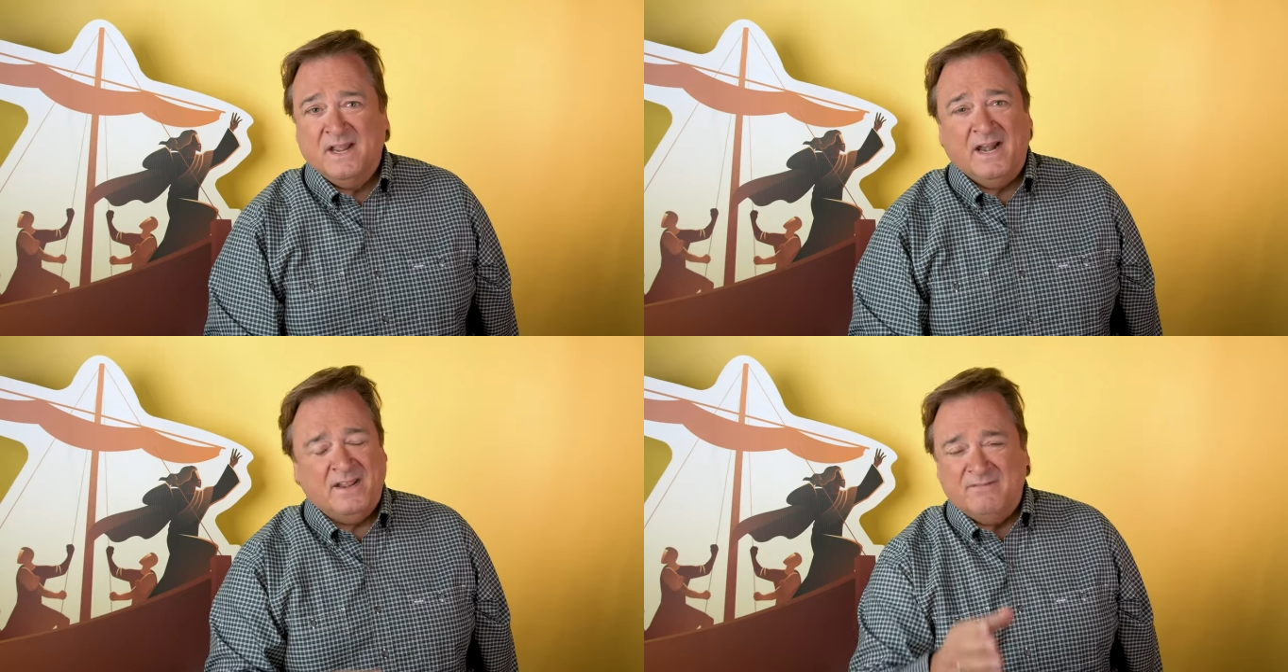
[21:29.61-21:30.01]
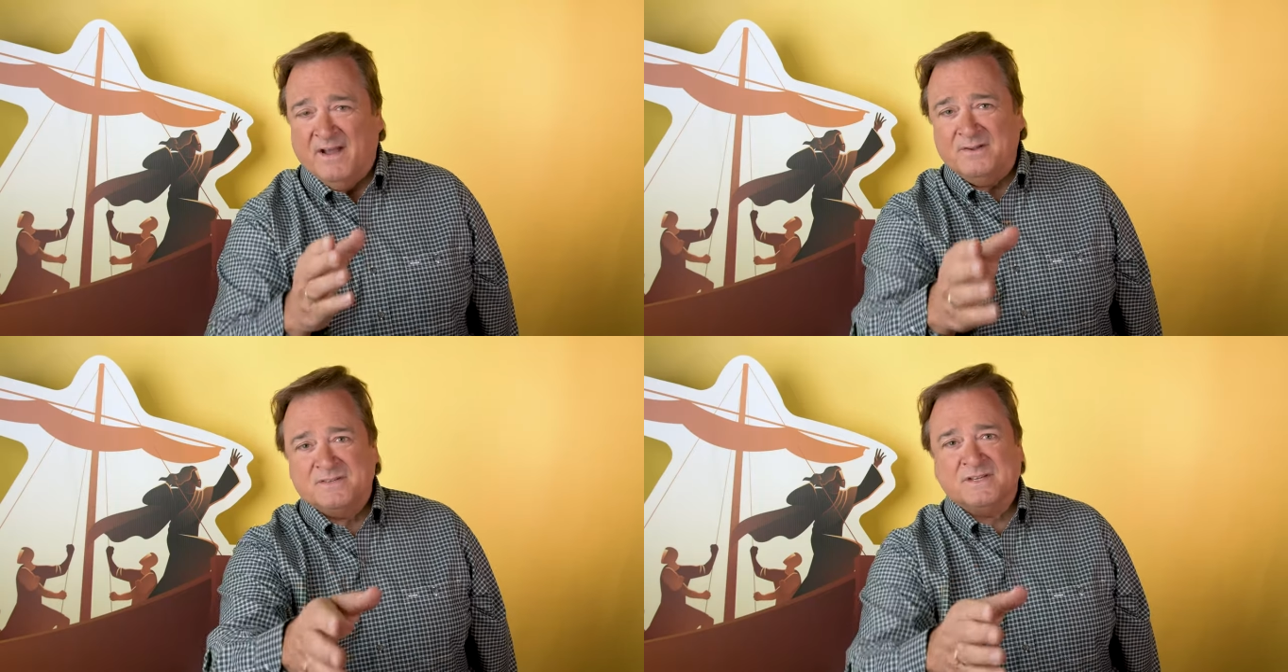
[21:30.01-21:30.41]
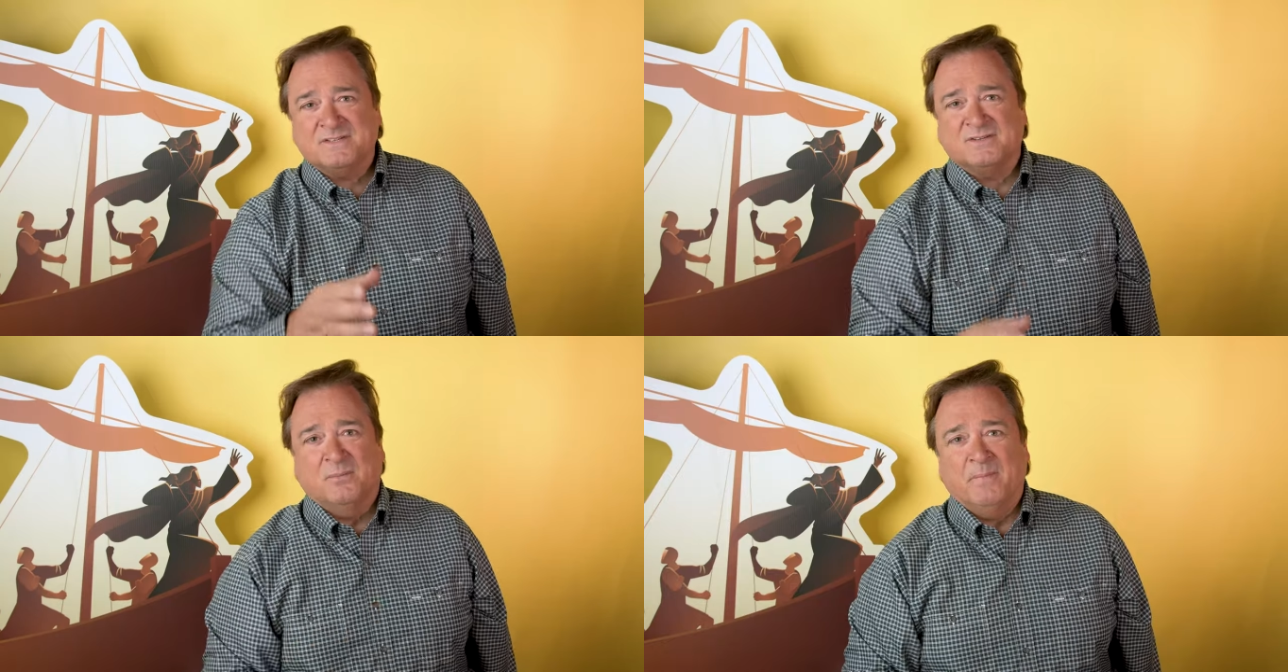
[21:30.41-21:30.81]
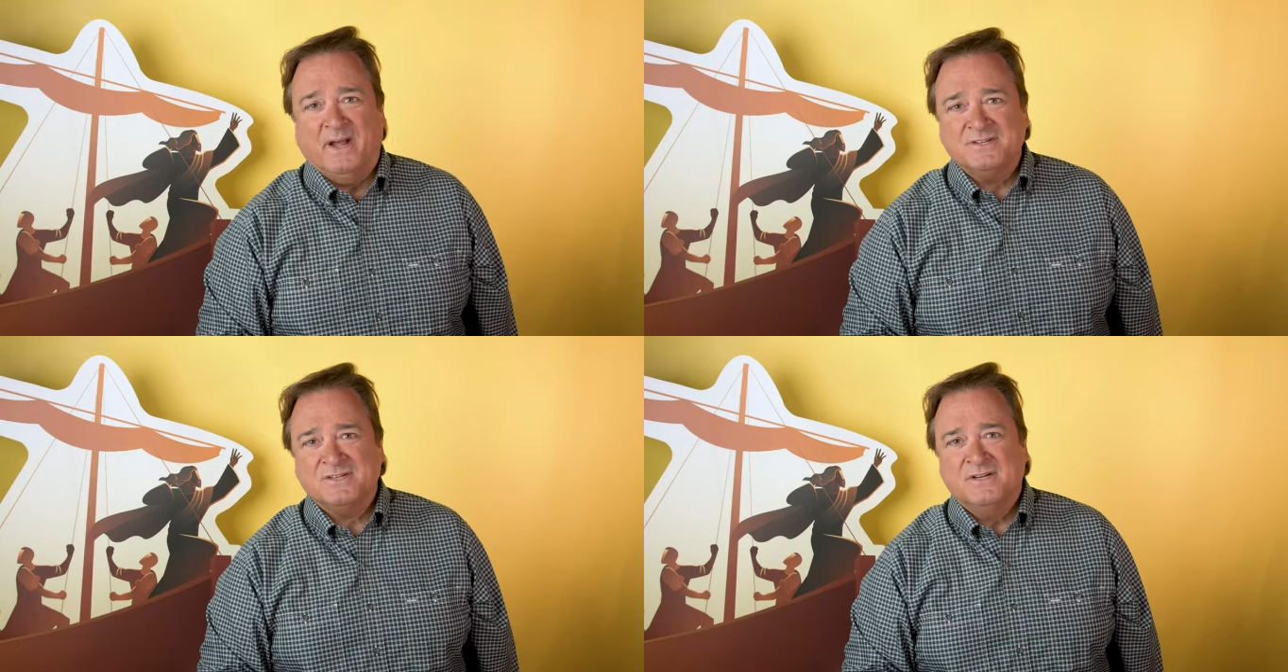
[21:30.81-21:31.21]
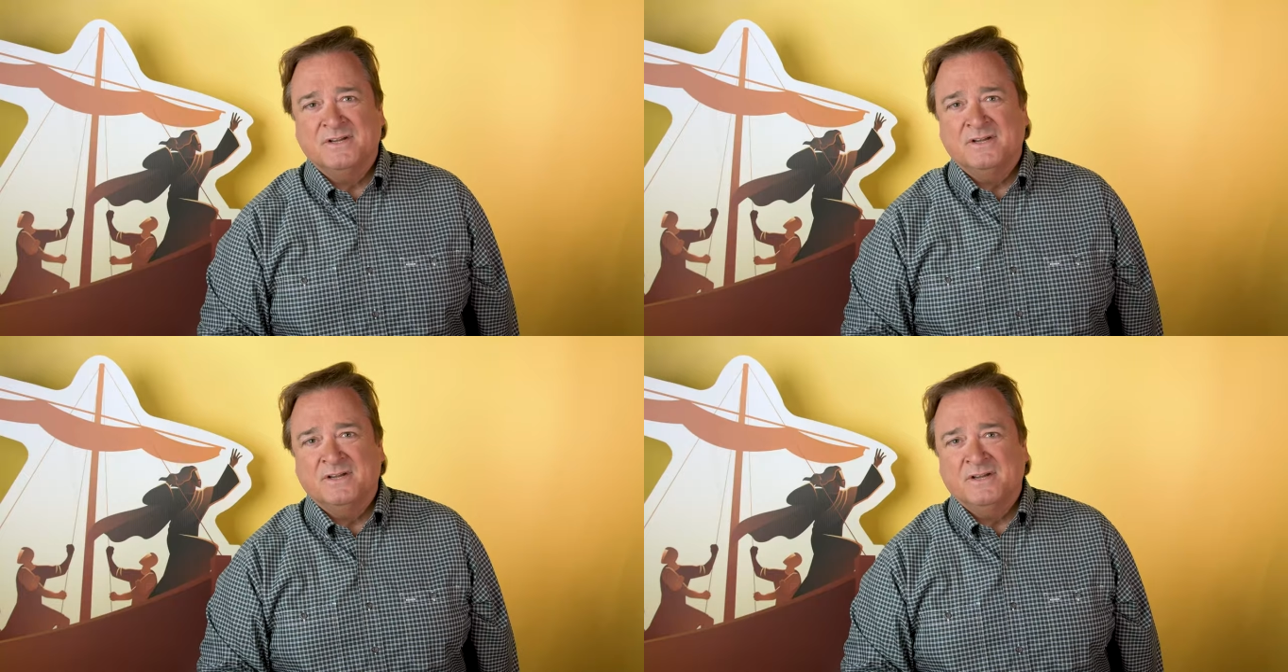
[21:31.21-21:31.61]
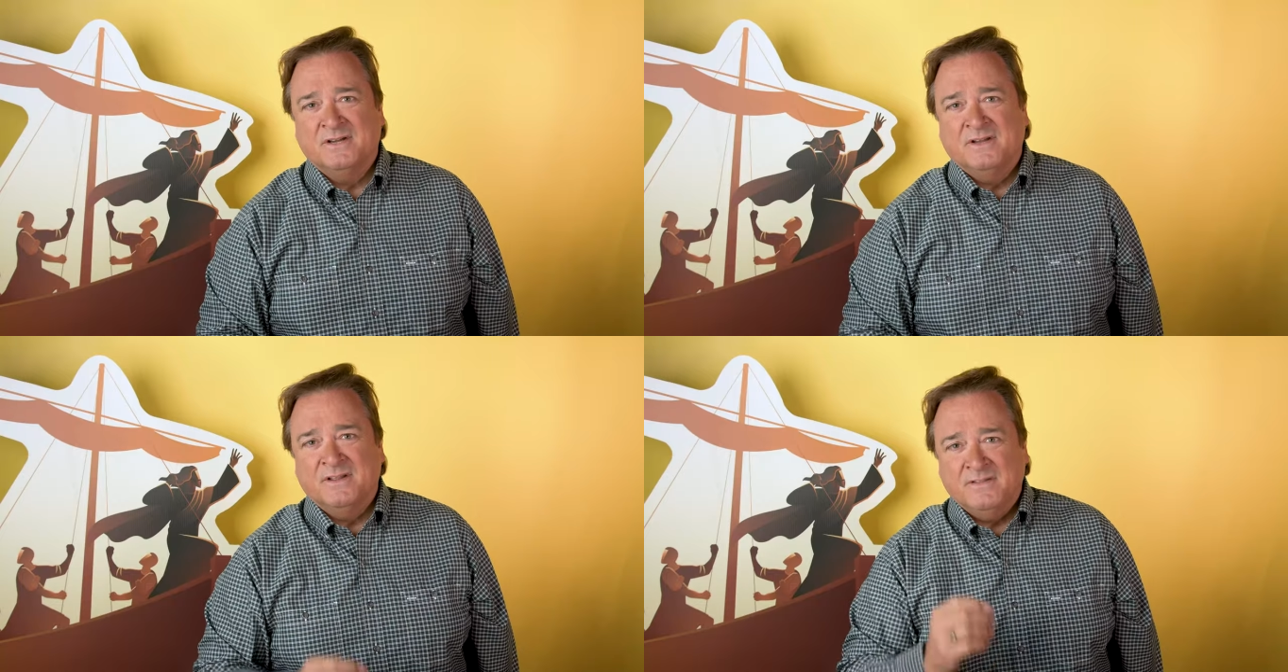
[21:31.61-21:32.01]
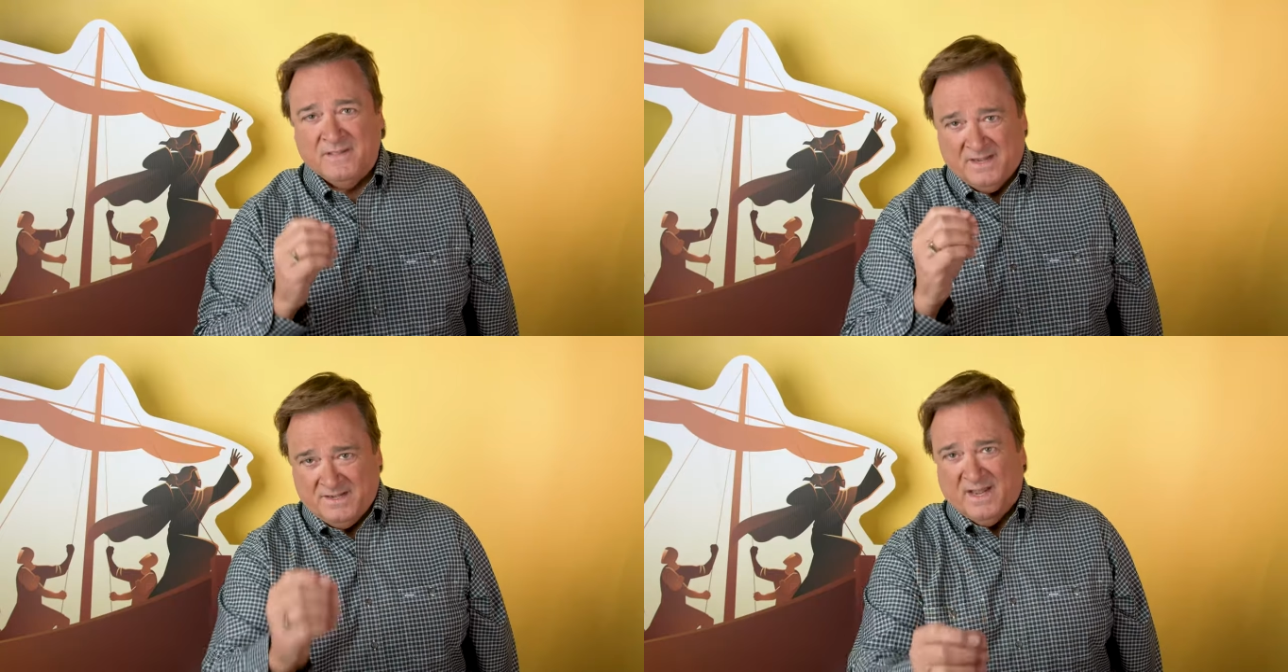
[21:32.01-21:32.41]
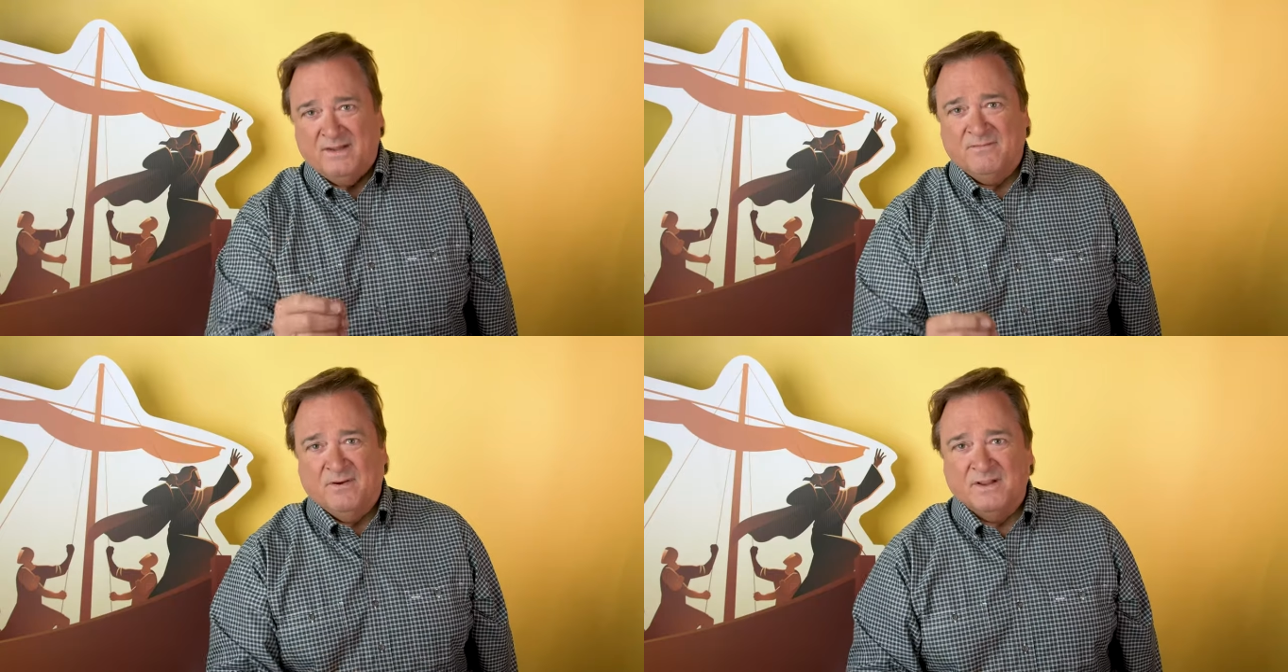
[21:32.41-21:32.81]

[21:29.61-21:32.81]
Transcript: and he values us so much that he died for